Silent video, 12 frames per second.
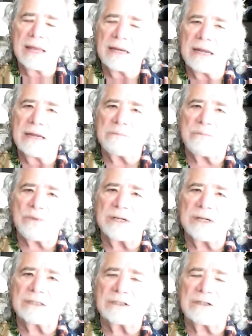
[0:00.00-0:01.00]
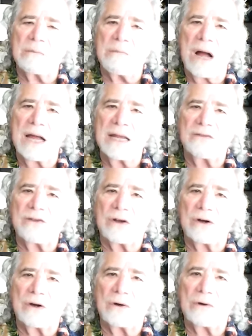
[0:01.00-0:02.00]
And it brings to mind to
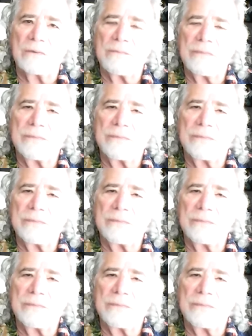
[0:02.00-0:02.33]
her